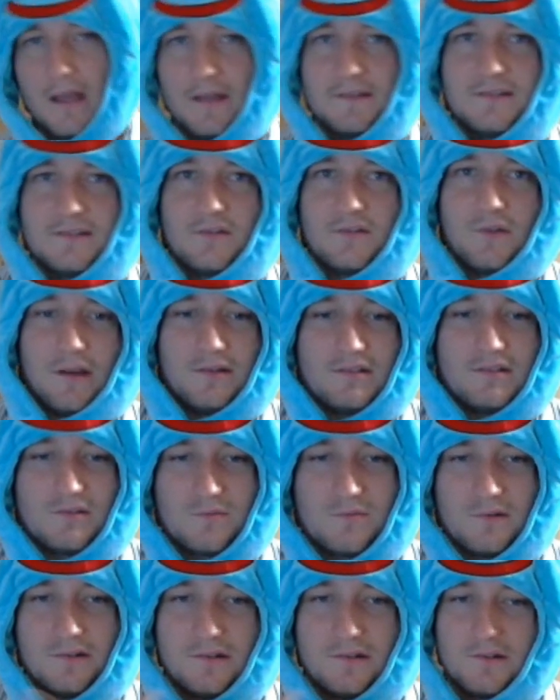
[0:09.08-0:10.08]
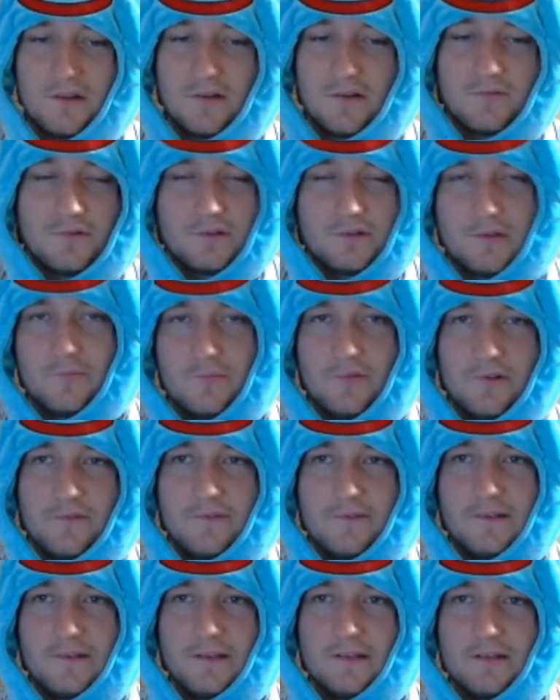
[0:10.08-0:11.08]
so I just wanted to talk really
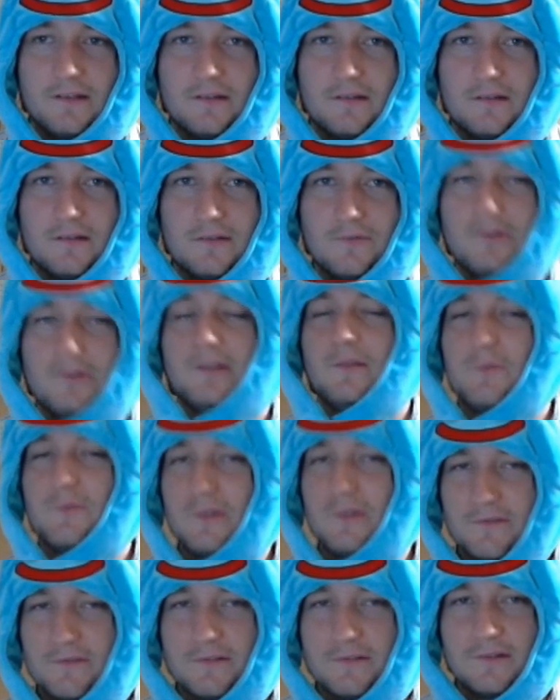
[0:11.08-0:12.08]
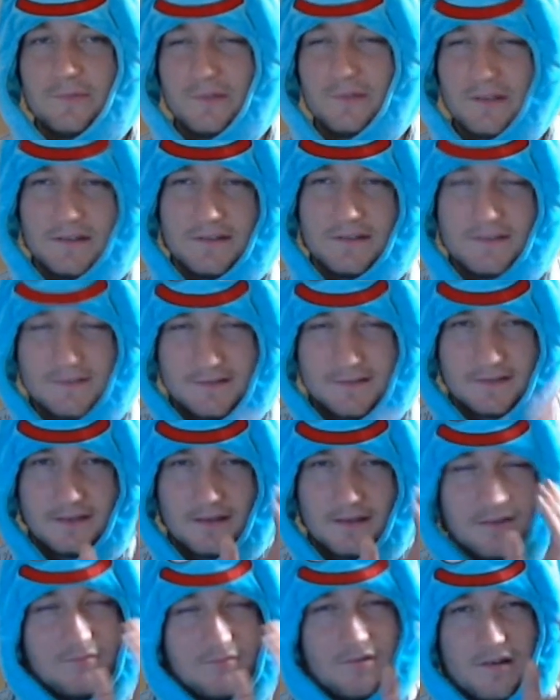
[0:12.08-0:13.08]
briefly, really briefly, because
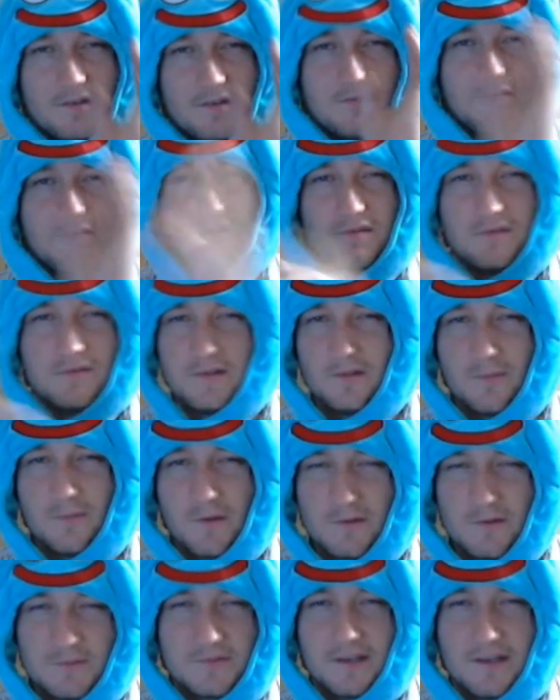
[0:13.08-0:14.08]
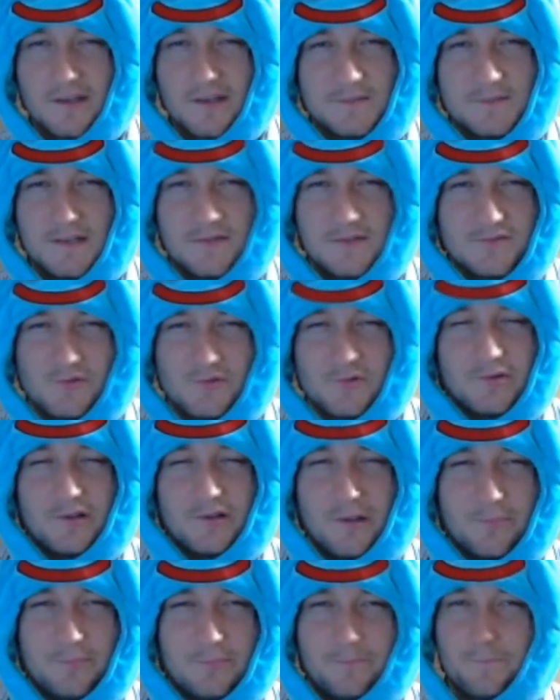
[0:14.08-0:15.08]
I've tried to do this video multiple times and I've screwed it
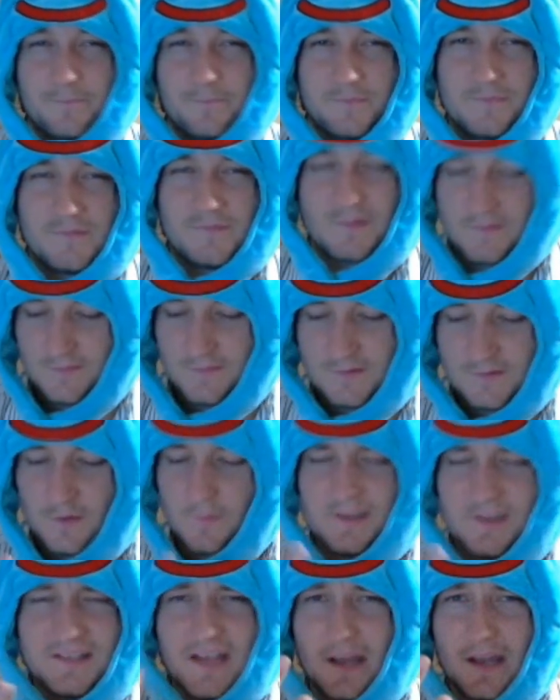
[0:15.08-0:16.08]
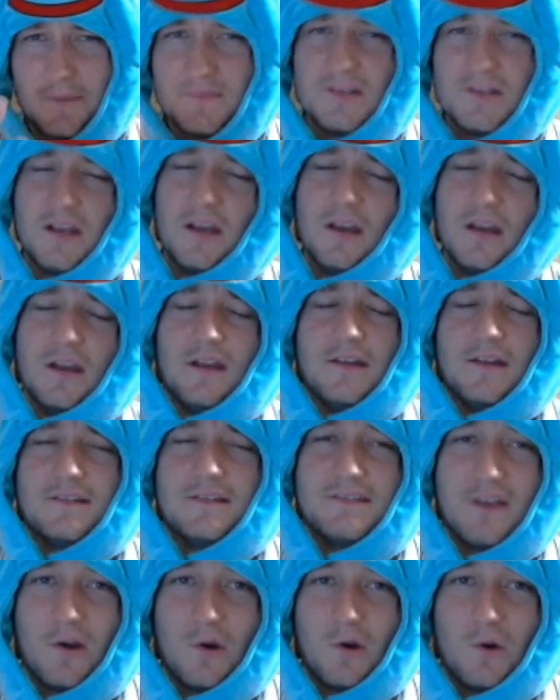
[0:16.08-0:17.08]
up so many times.
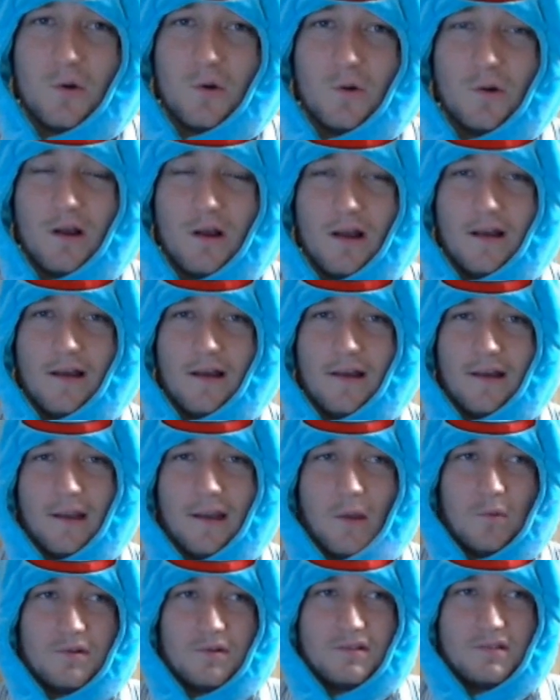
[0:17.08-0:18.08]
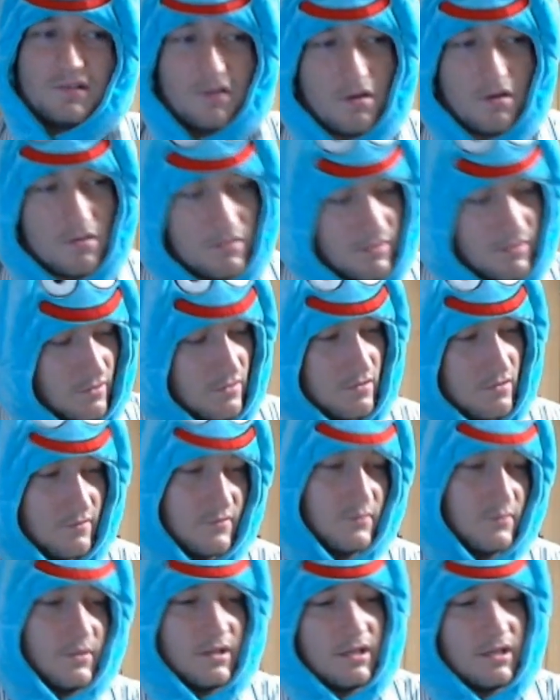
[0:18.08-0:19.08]
So uh, I went to Tokyo over
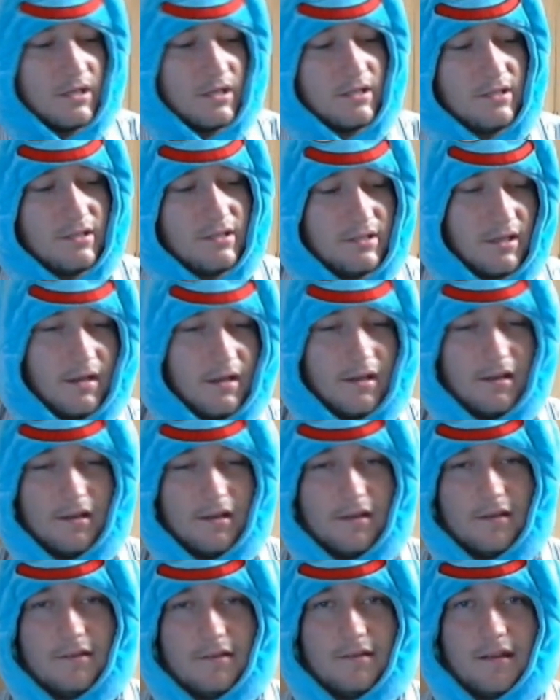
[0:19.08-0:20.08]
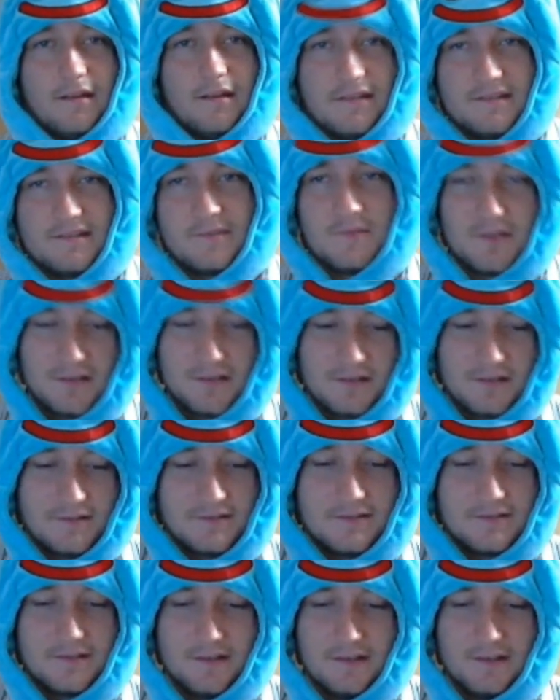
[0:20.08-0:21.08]
the weekend and I did some
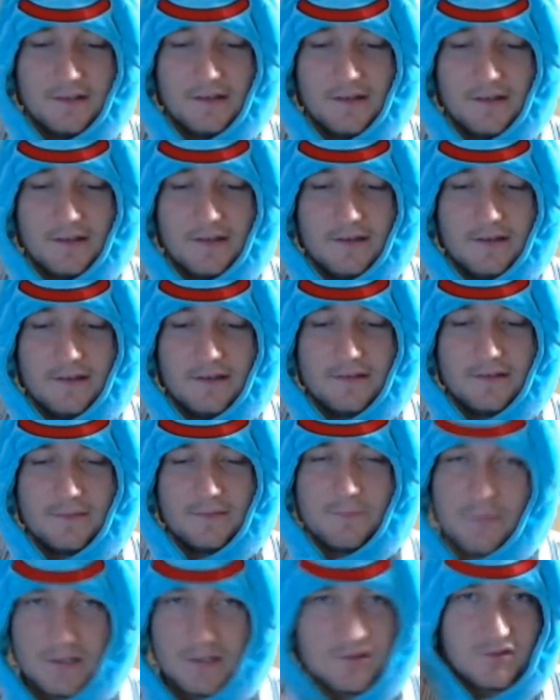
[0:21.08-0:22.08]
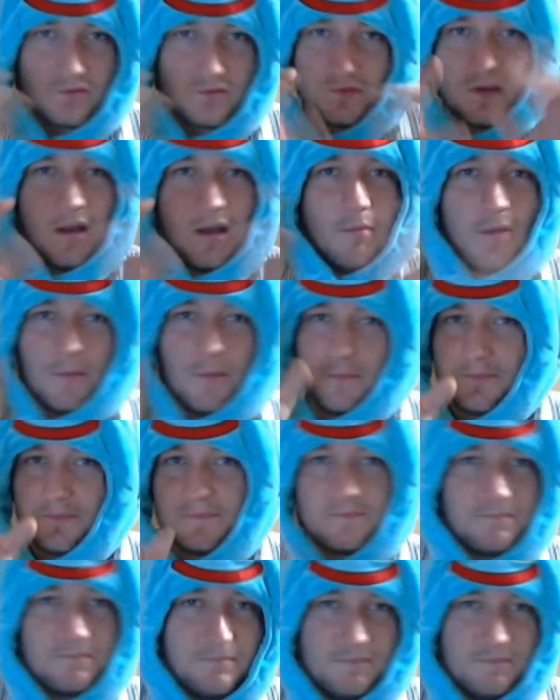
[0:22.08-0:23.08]
things. Pictures will come up
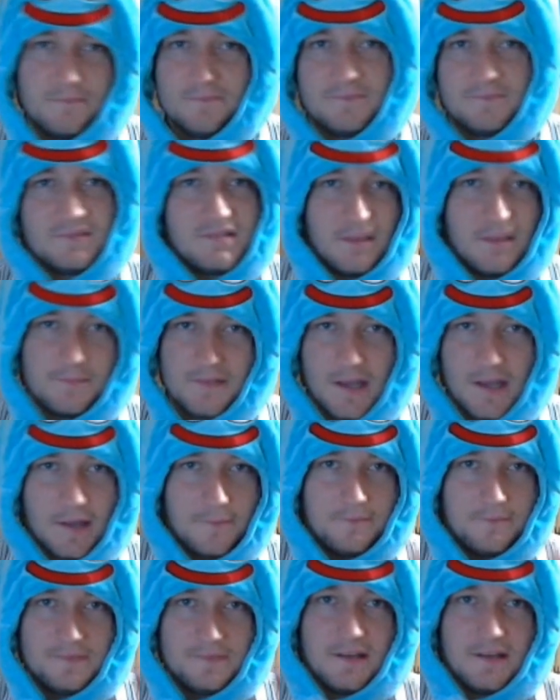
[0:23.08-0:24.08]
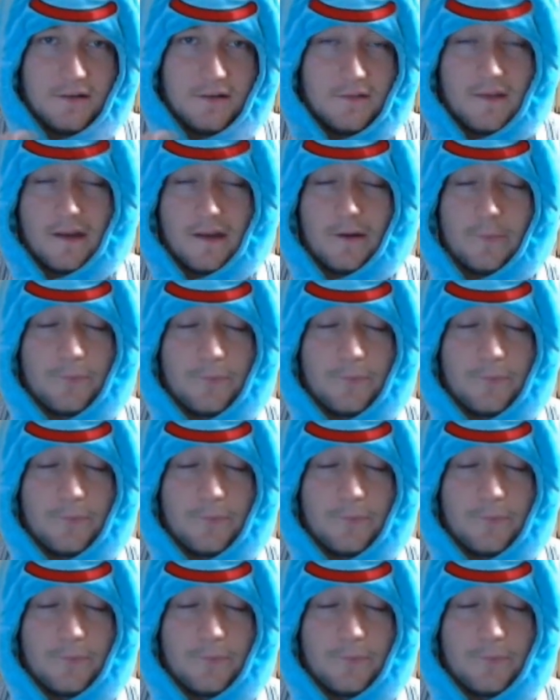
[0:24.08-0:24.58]
sometimes here and there.